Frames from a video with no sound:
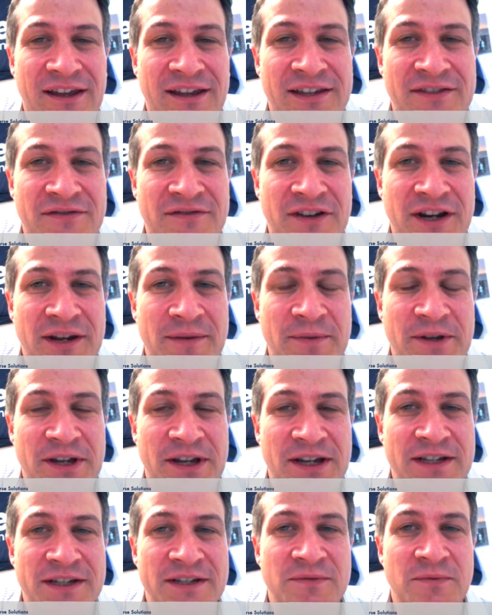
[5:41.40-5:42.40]
it's funny
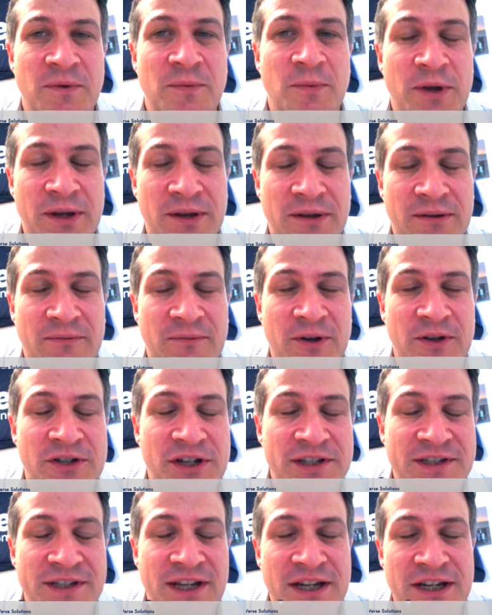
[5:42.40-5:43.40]
because when we,
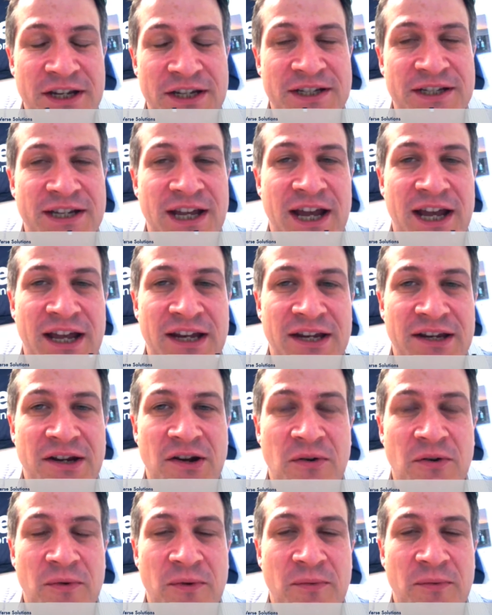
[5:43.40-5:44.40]
just like you said, you
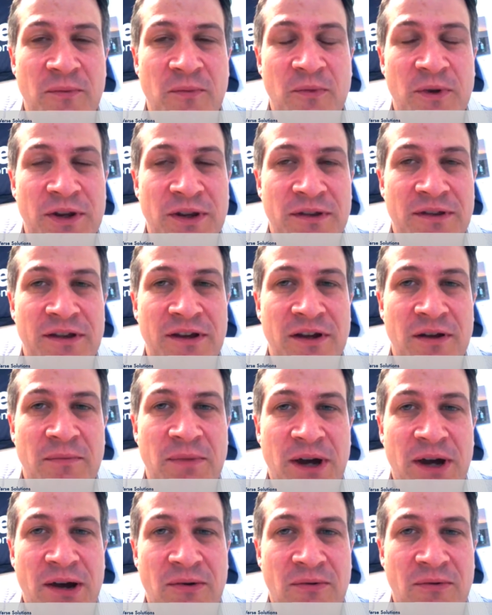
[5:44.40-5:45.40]
know, when, when you think
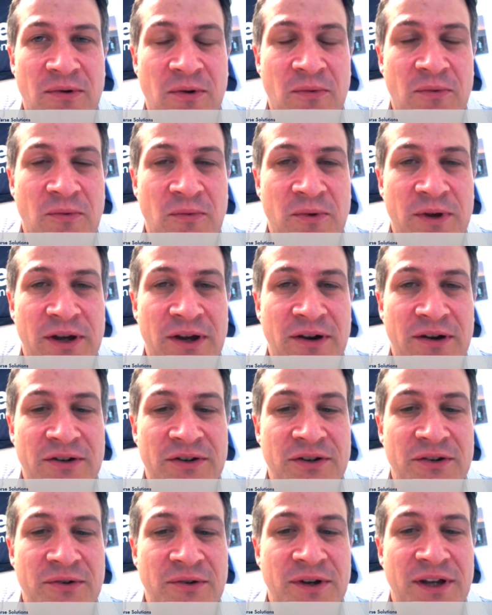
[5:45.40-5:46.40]
about what we are
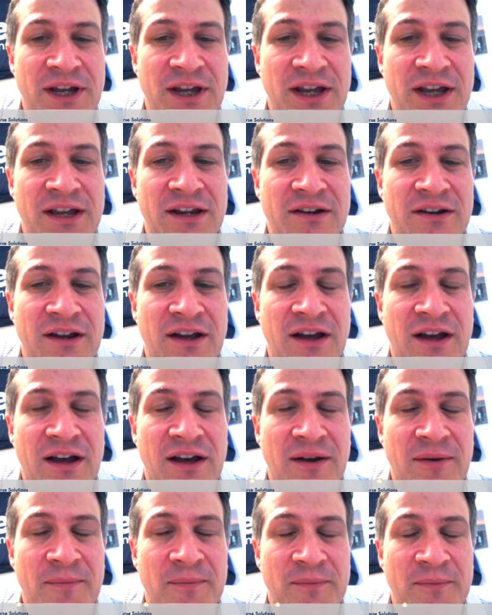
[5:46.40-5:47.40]
doing in,
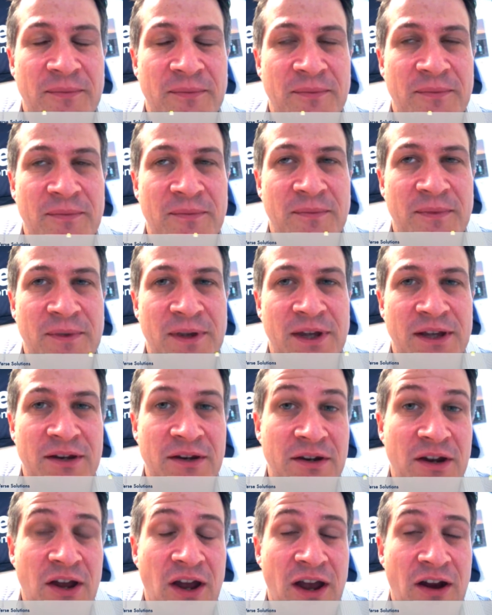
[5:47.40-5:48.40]
um,
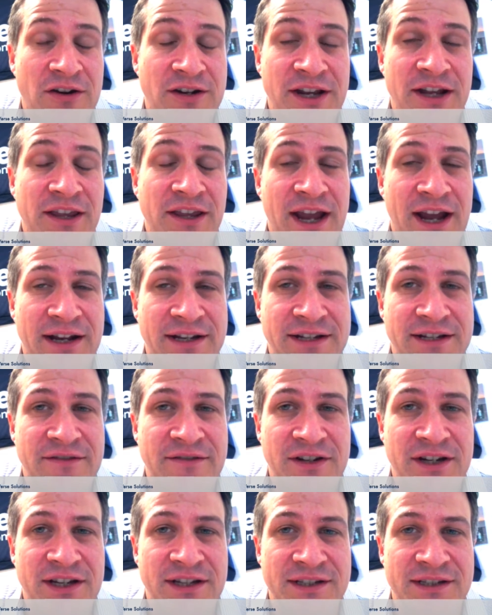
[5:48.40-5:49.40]
in our daily
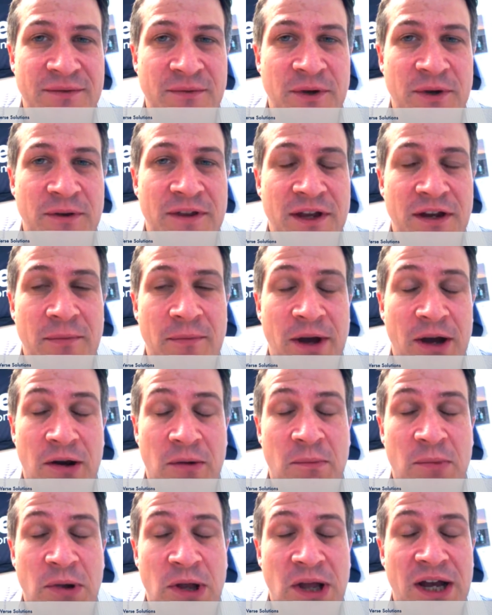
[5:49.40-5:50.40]
activities and we think about
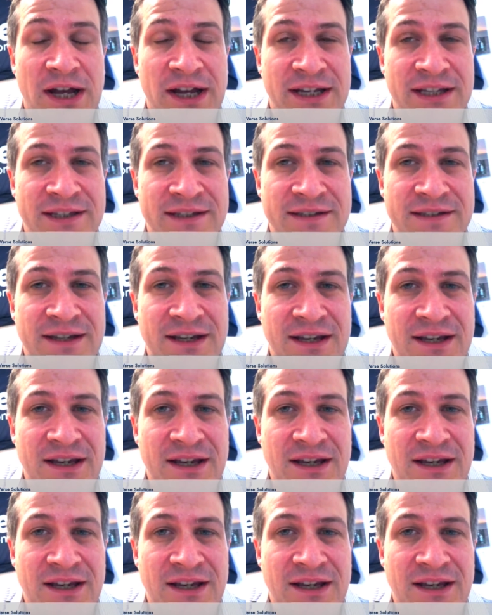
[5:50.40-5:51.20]
compliance,